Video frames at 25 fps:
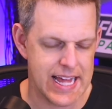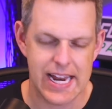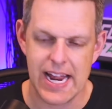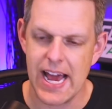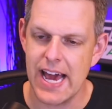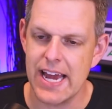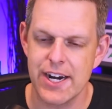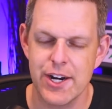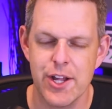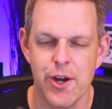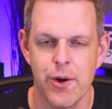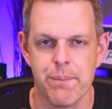
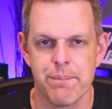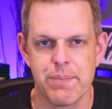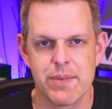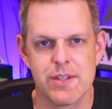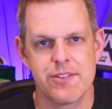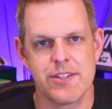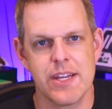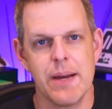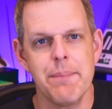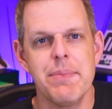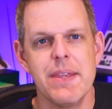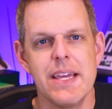don't know.
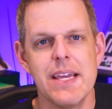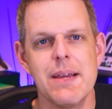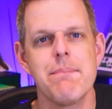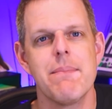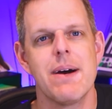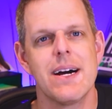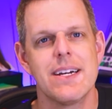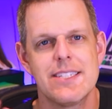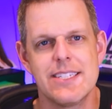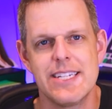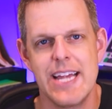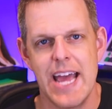Something
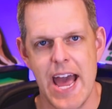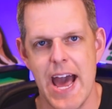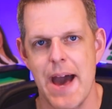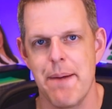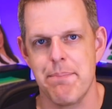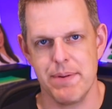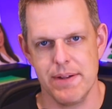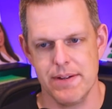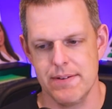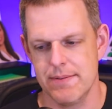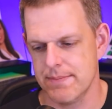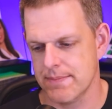must
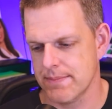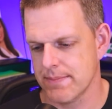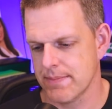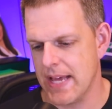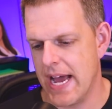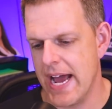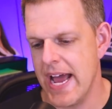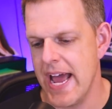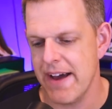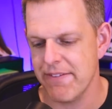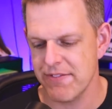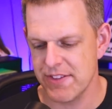happen.
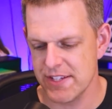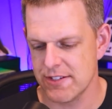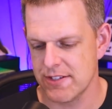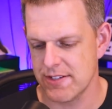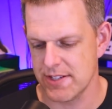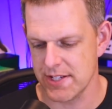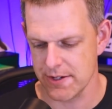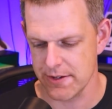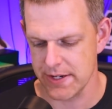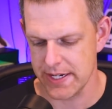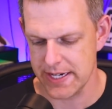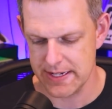I have this
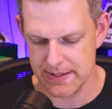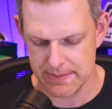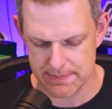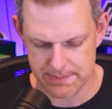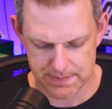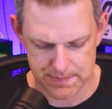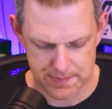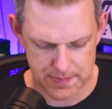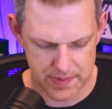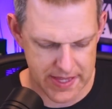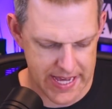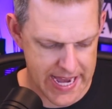theory
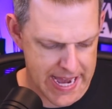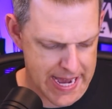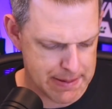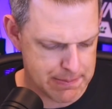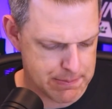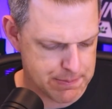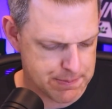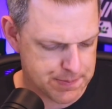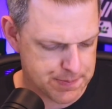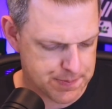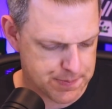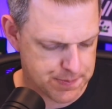
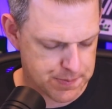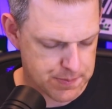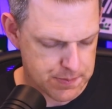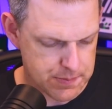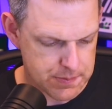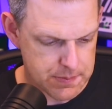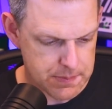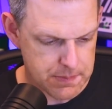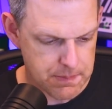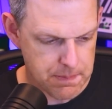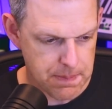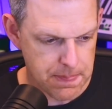that
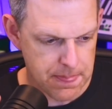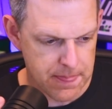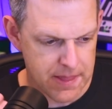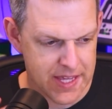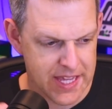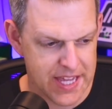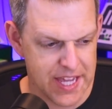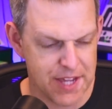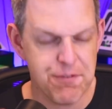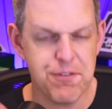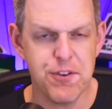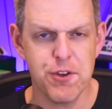
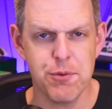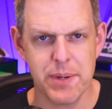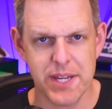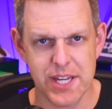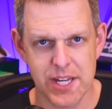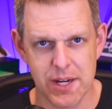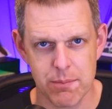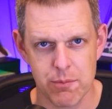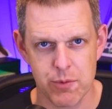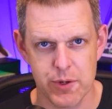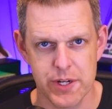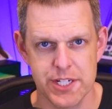if you
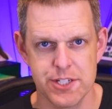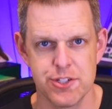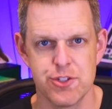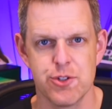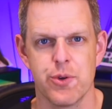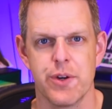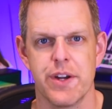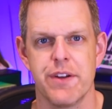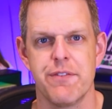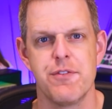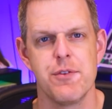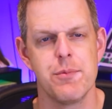become rich
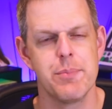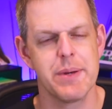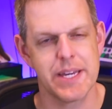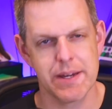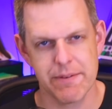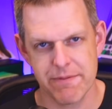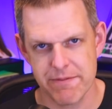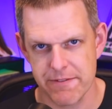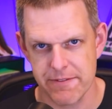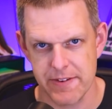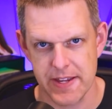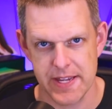or if you
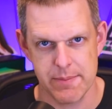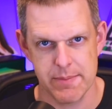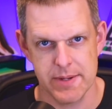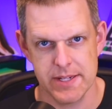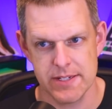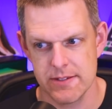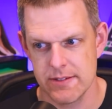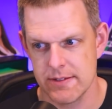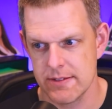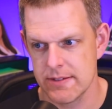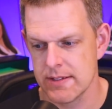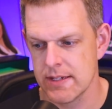become
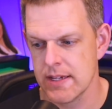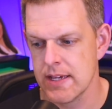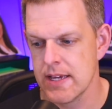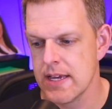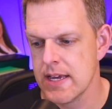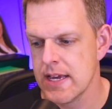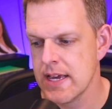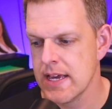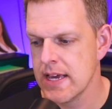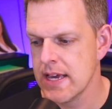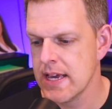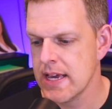famous,
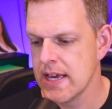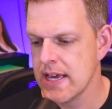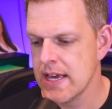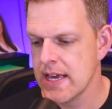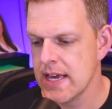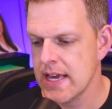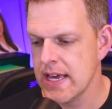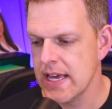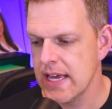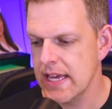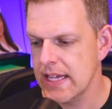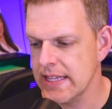
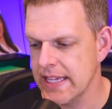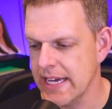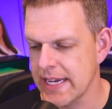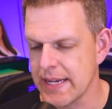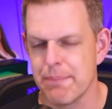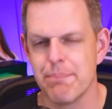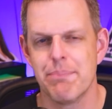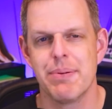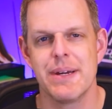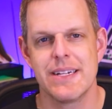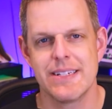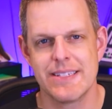
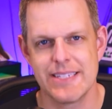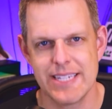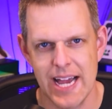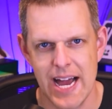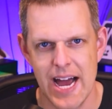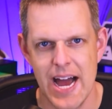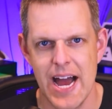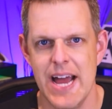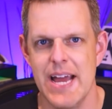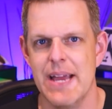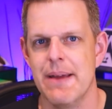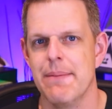like big
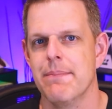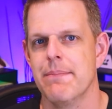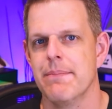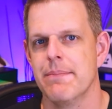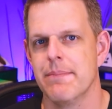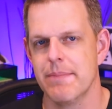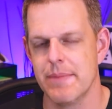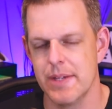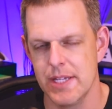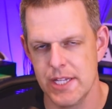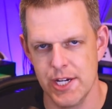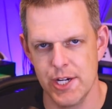
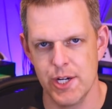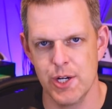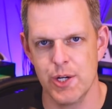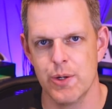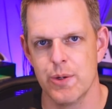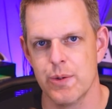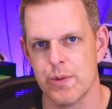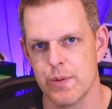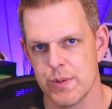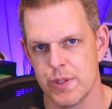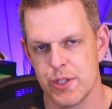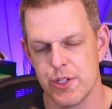time,
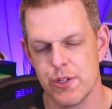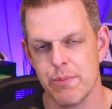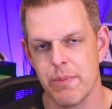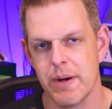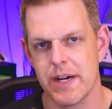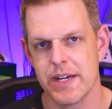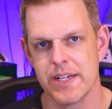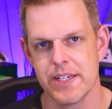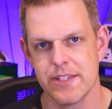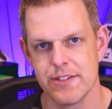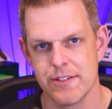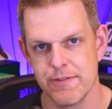
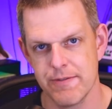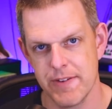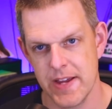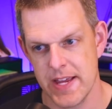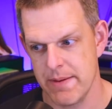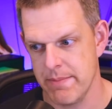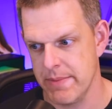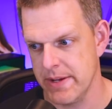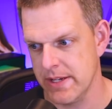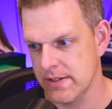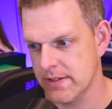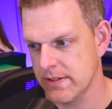humongous
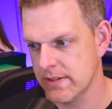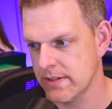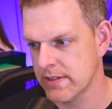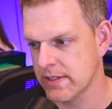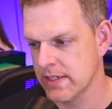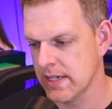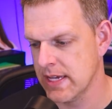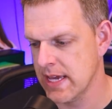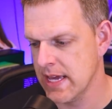famous,